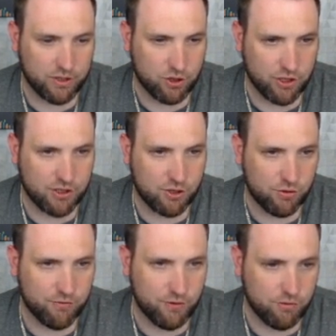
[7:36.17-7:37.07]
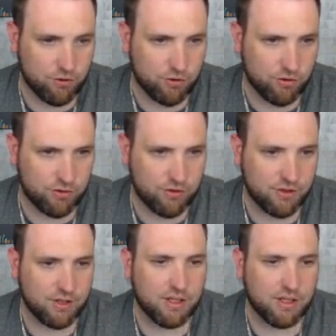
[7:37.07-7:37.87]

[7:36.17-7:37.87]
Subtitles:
just to futures.